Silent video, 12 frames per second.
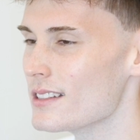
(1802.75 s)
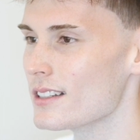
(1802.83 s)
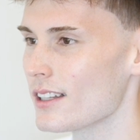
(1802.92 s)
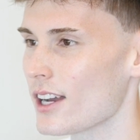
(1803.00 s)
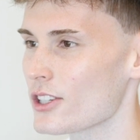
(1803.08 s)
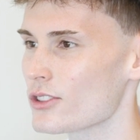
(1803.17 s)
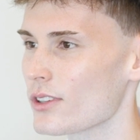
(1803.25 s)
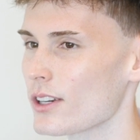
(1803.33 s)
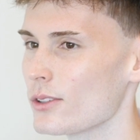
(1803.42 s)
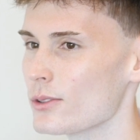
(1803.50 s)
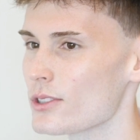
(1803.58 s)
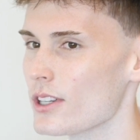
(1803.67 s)
in Delux
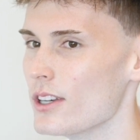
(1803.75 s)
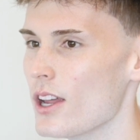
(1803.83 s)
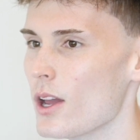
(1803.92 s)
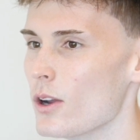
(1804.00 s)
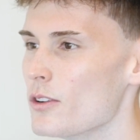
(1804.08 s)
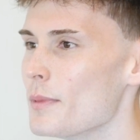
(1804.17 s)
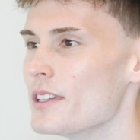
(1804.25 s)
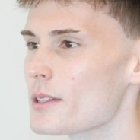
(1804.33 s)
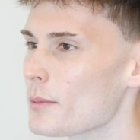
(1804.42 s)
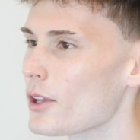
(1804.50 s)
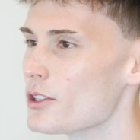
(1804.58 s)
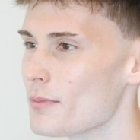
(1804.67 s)
Rentals, and who have been
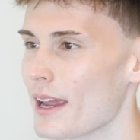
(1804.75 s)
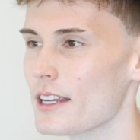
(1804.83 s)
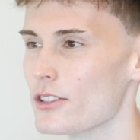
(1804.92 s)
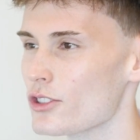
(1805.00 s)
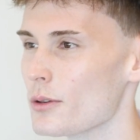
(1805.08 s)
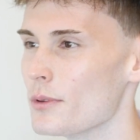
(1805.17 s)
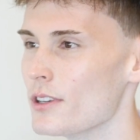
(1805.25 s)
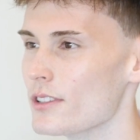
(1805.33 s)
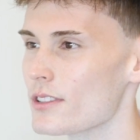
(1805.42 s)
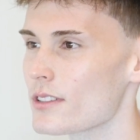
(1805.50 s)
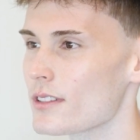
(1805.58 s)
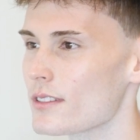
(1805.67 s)
some of those main contributors?